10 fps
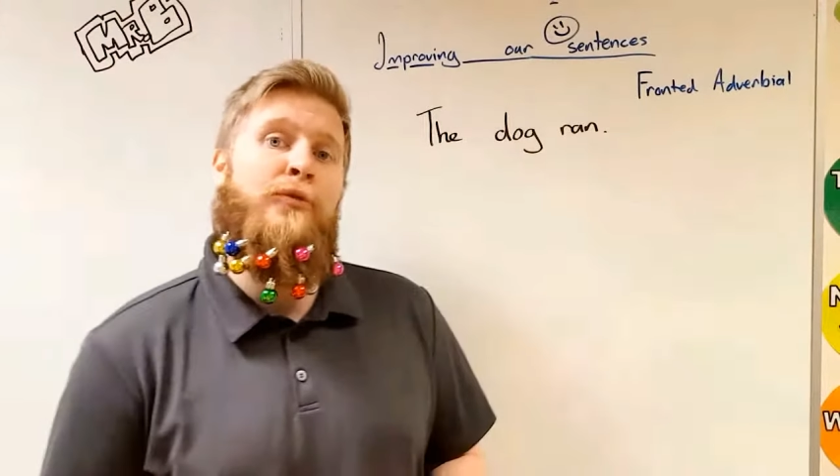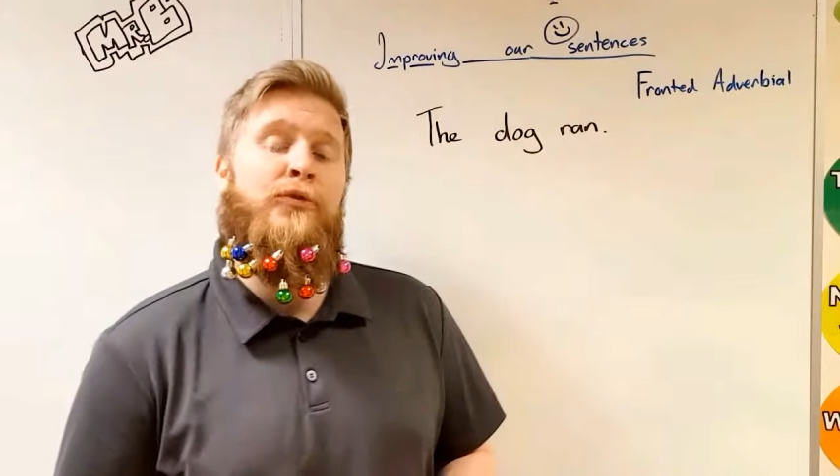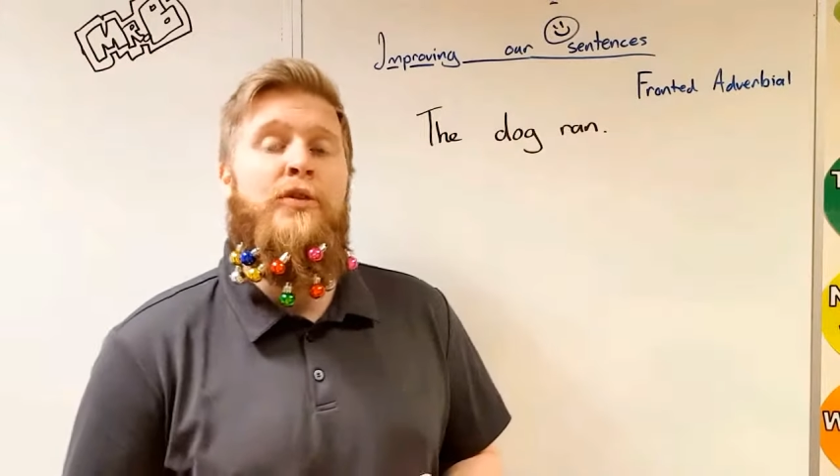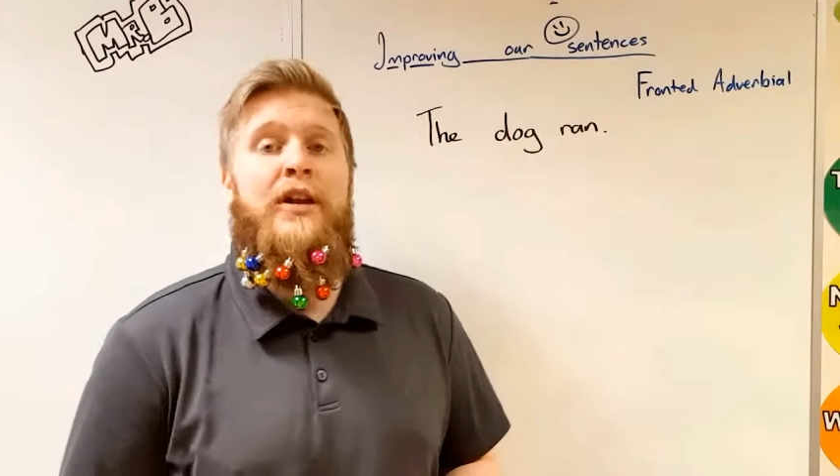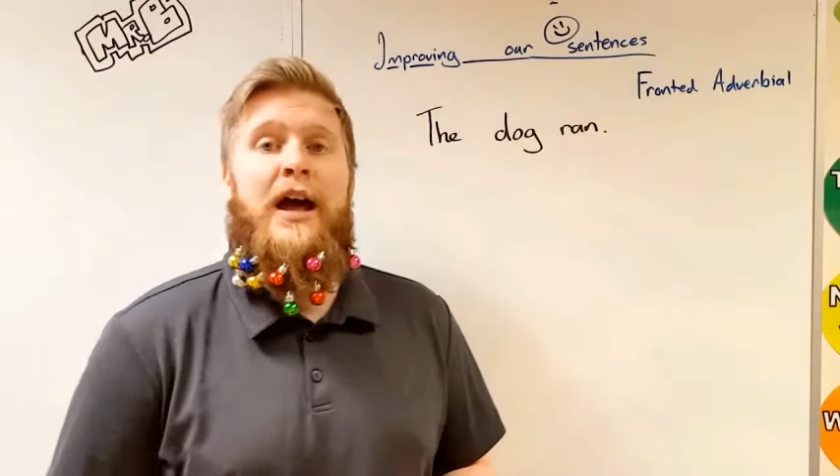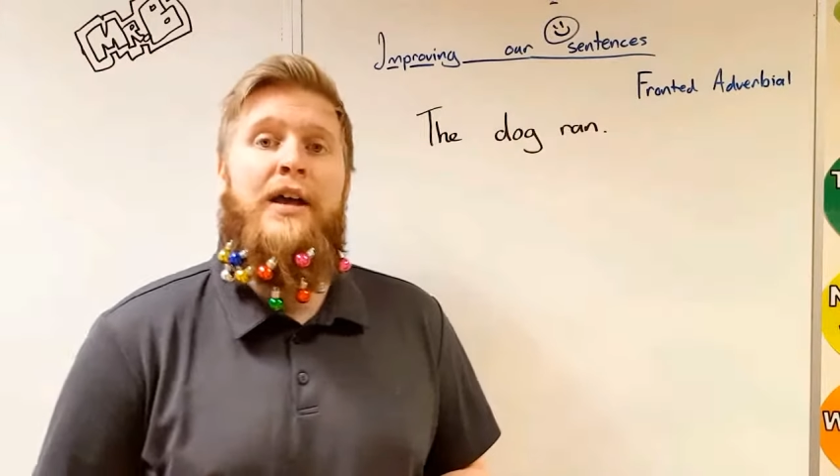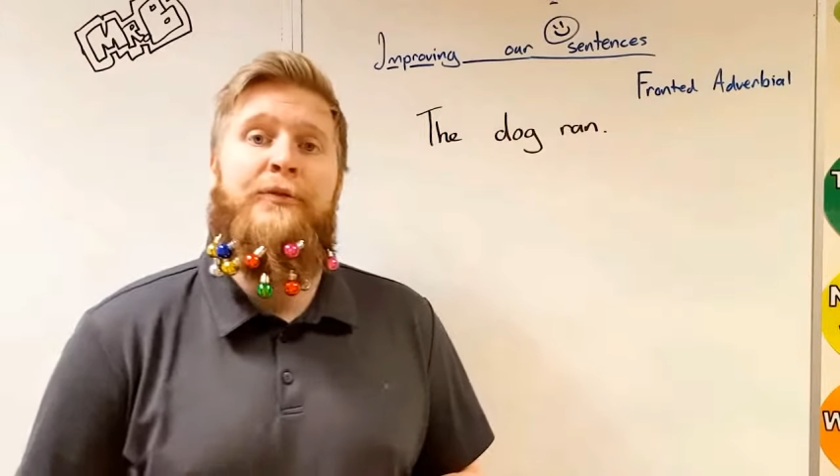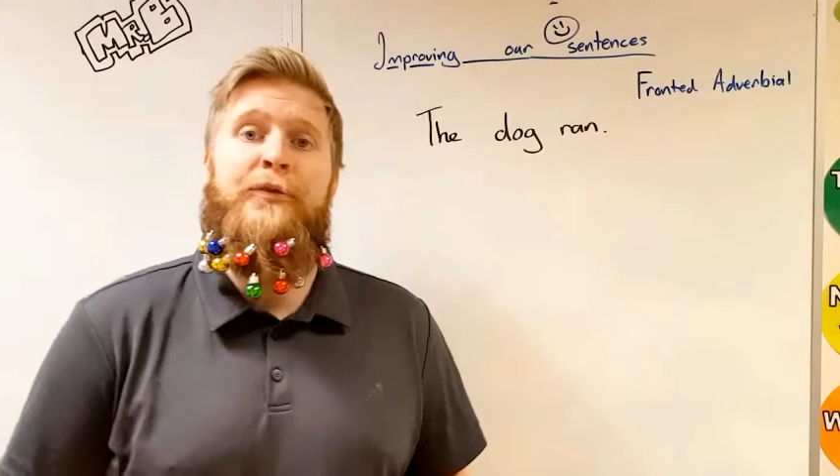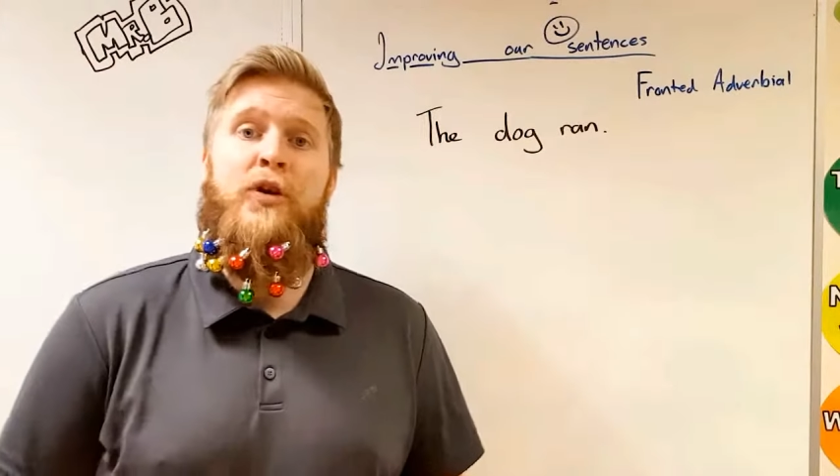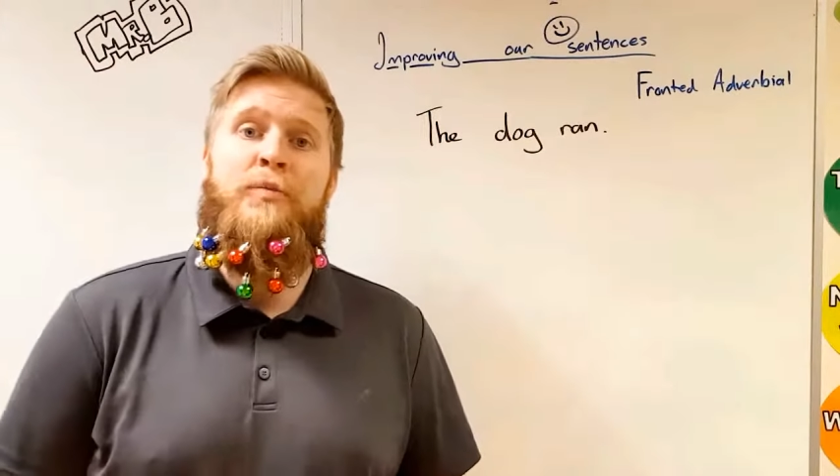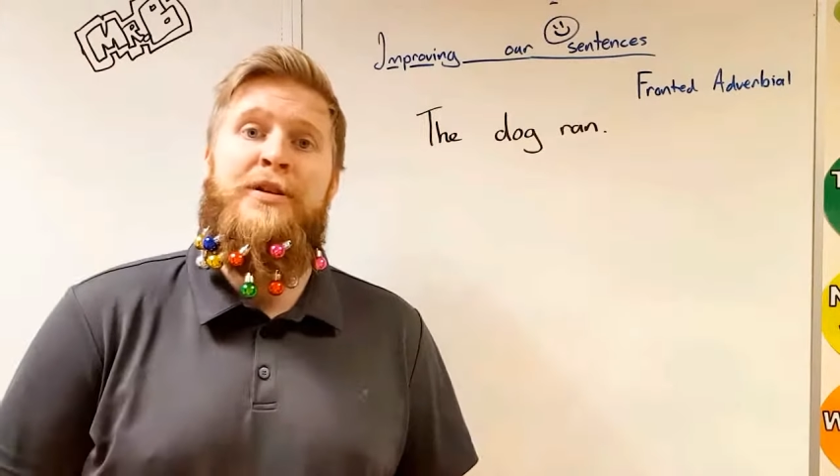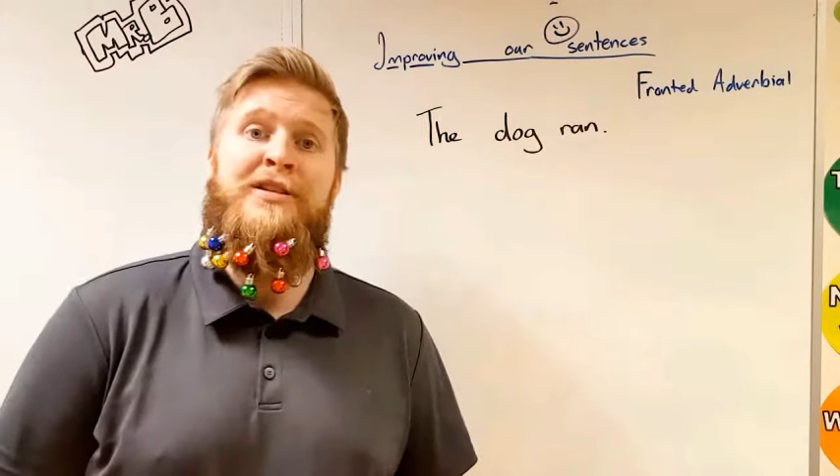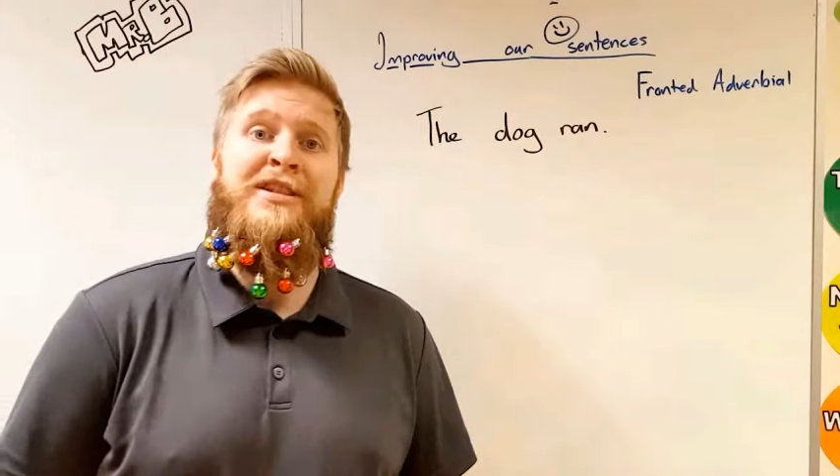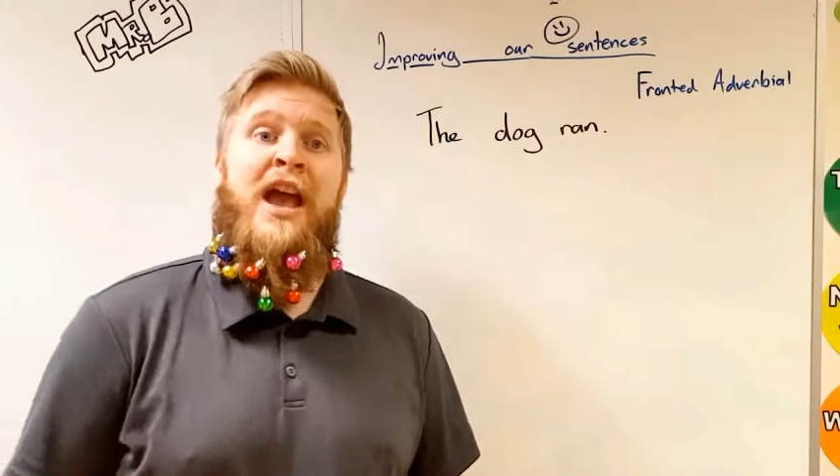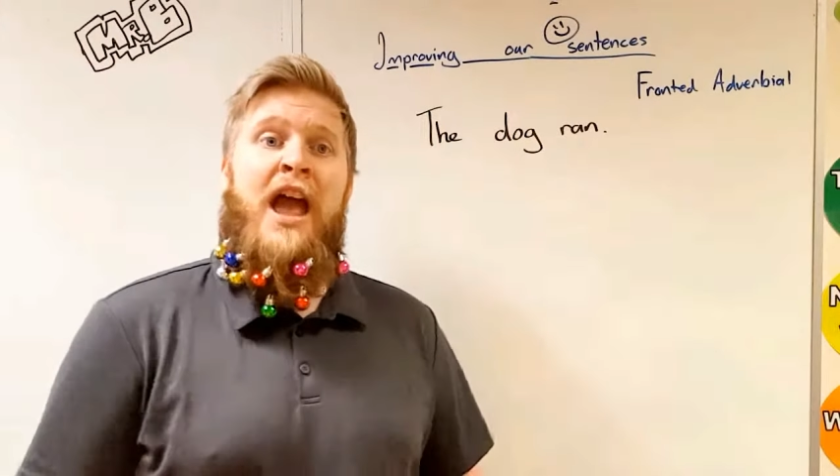fronted
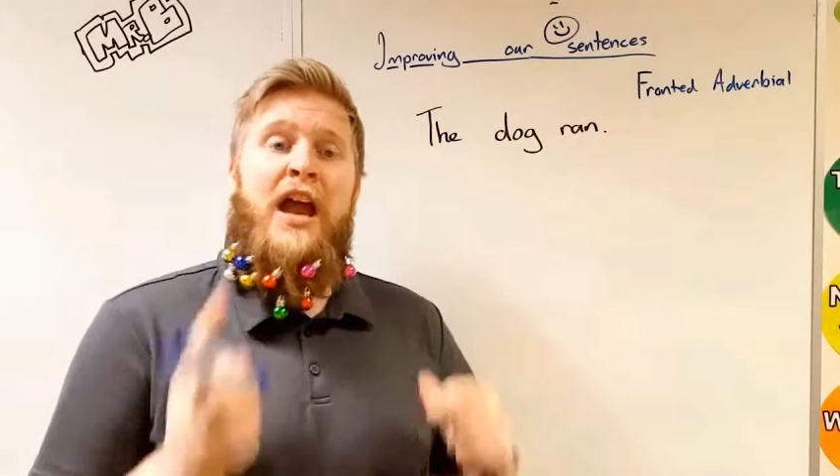adverbials